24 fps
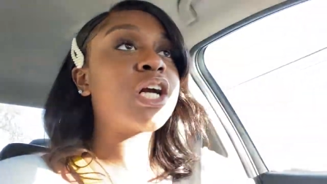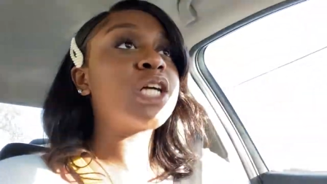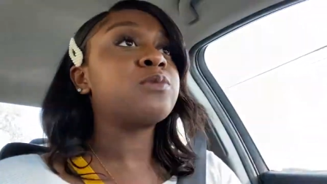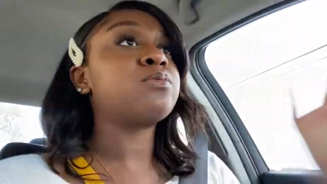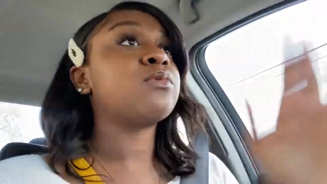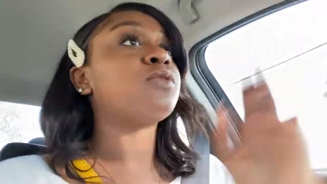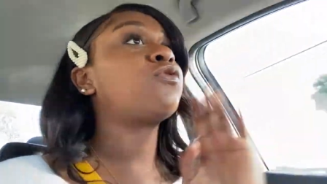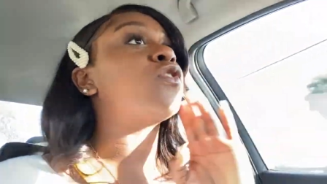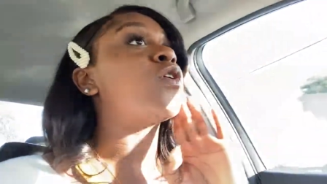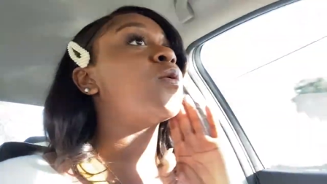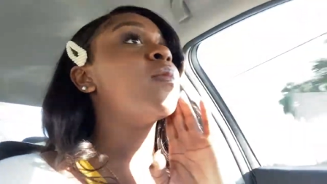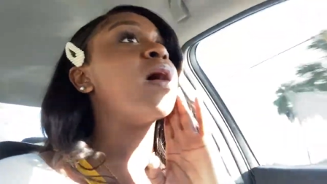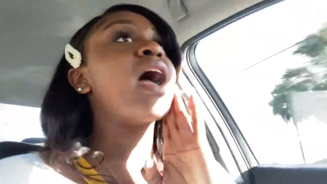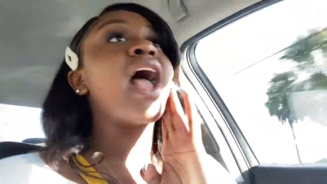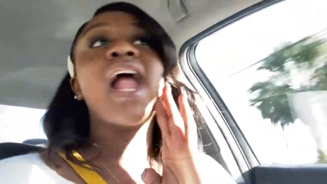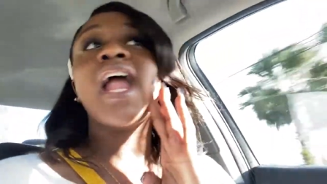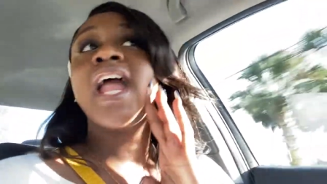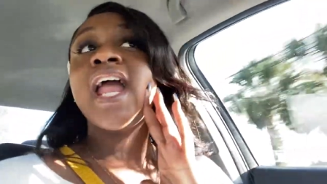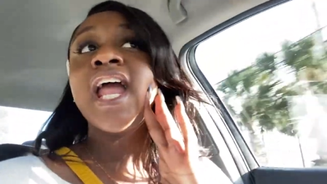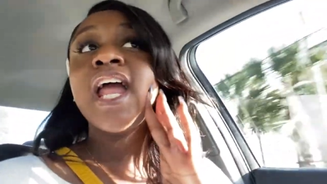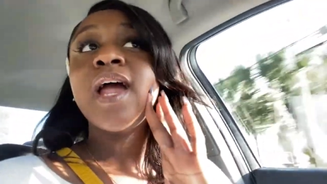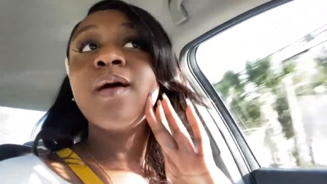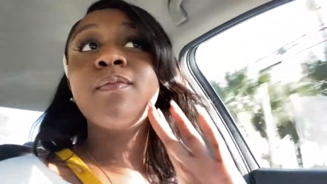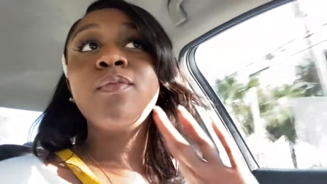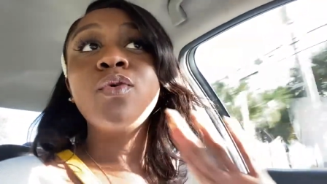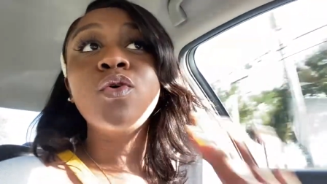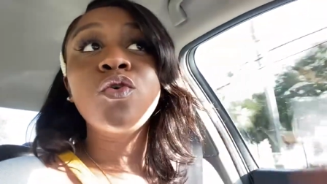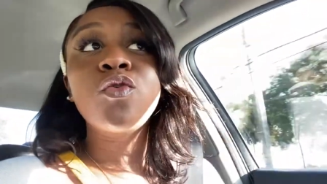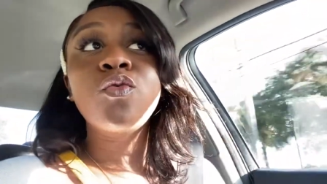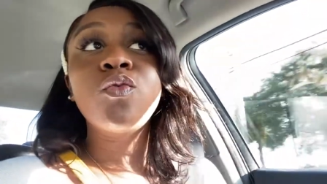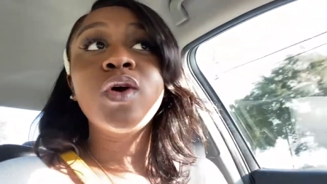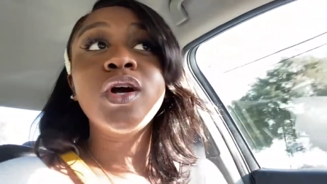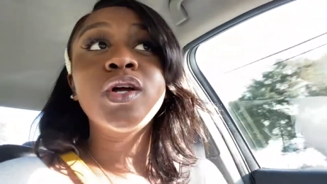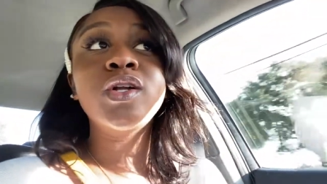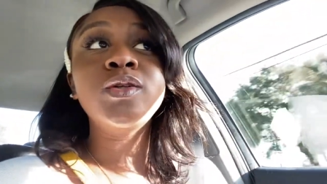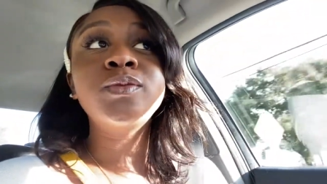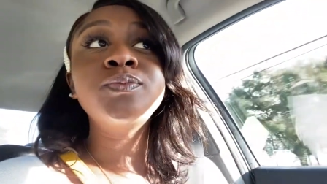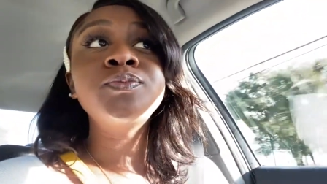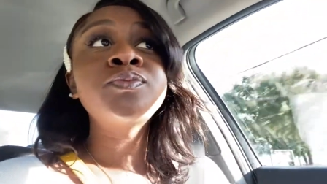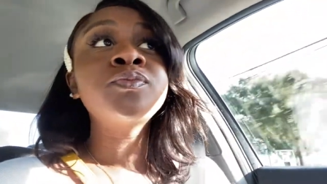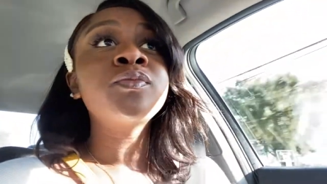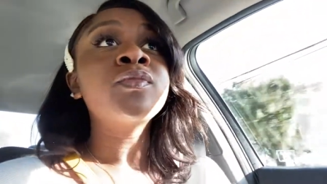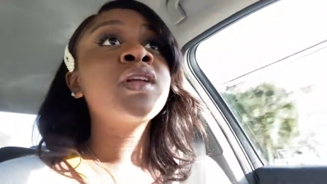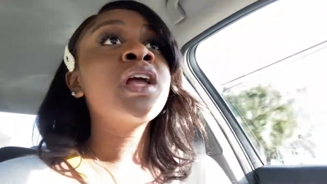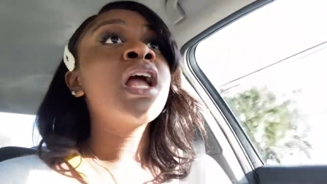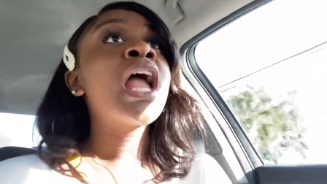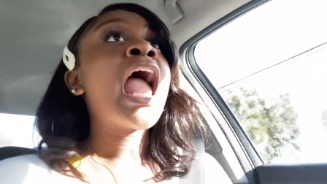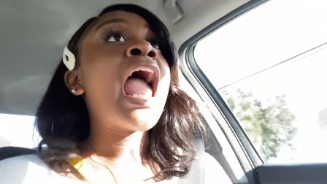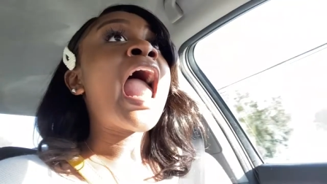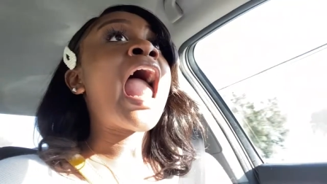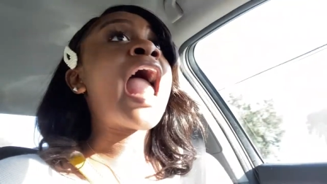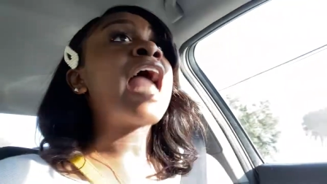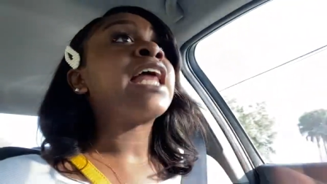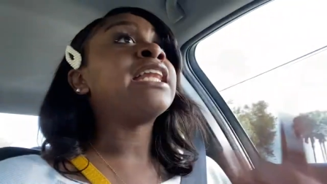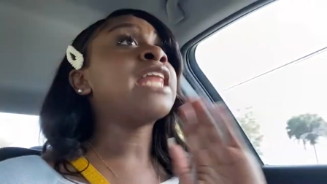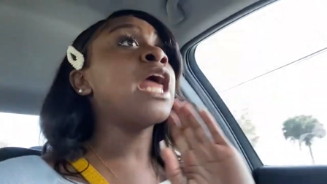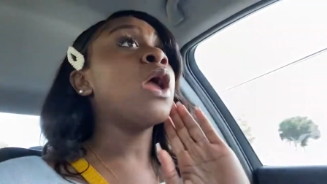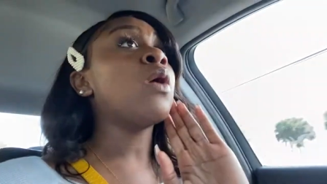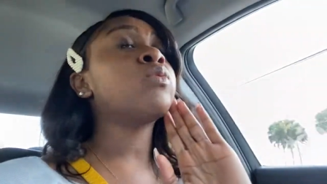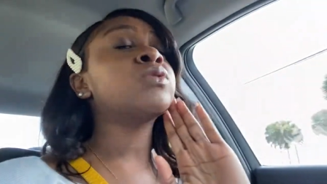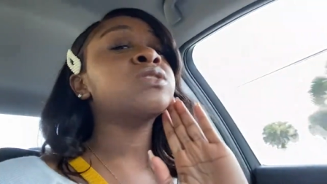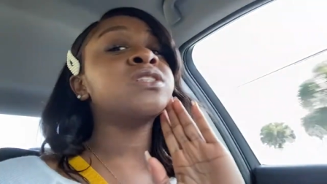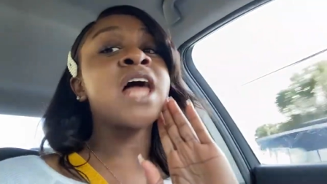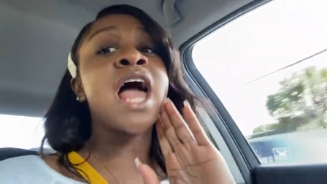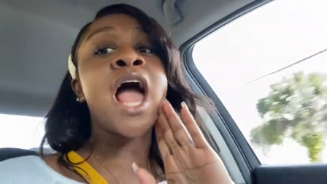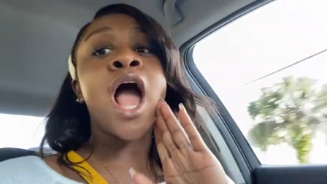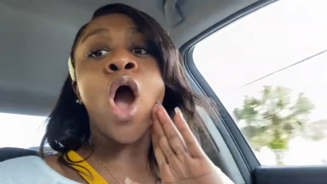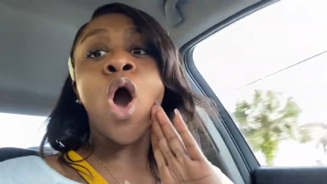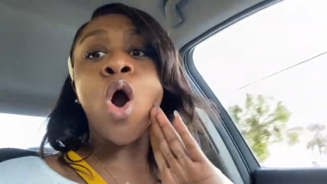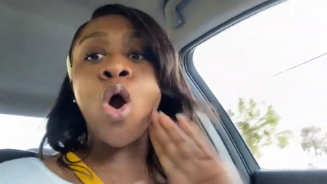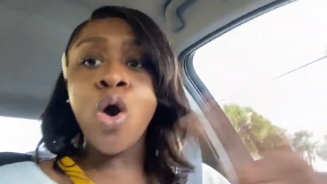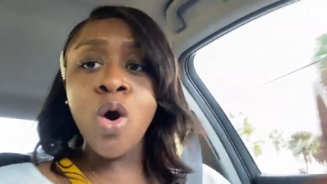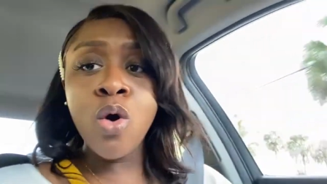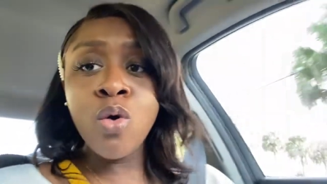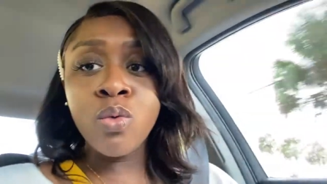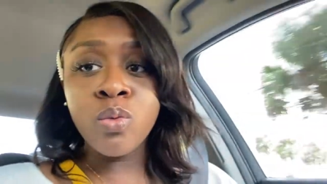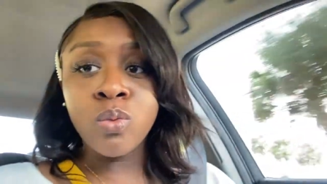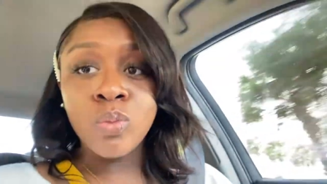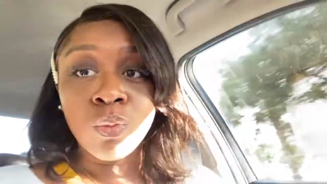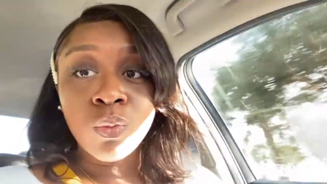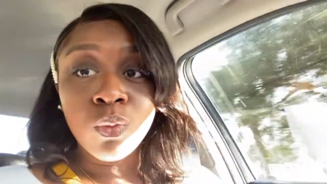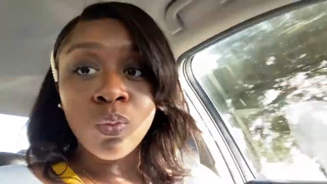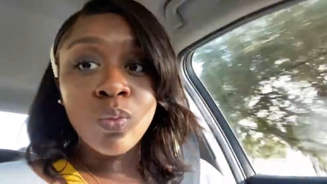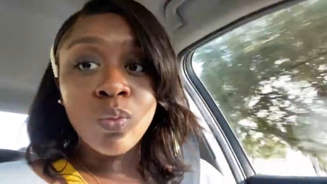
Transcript: first before my head moved with them and they was like oh